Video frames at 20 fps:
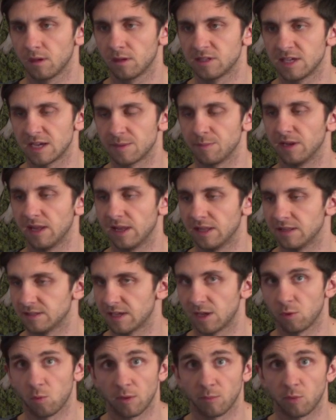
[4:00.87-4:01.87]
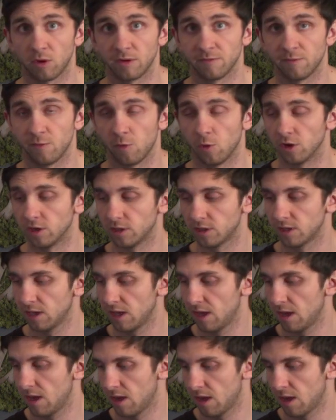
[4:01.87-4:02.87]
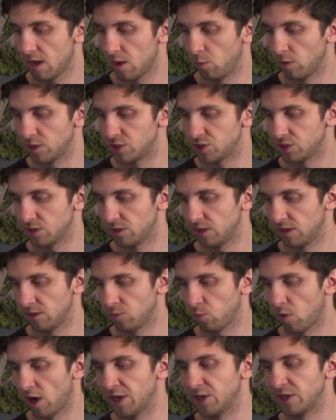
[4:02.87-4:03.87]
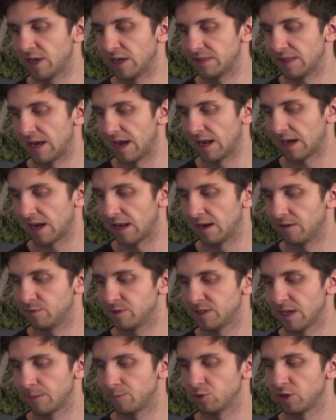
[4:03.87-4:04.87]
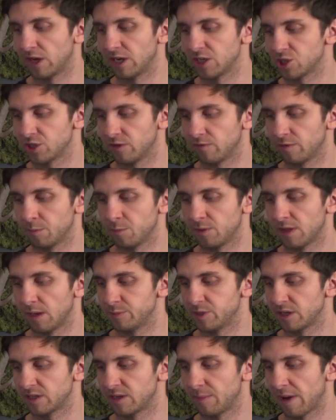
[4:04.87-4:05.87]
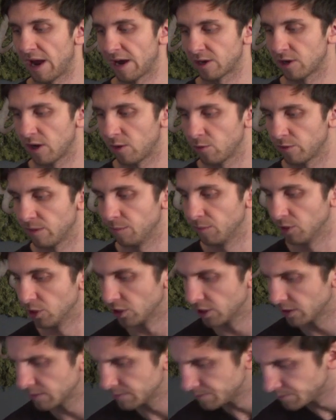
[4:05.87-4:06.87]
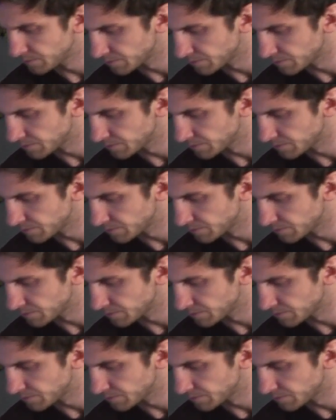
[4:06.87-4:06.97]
Sigma lens at 1.4, which is why you get that kind of separation from subject to background with the blur.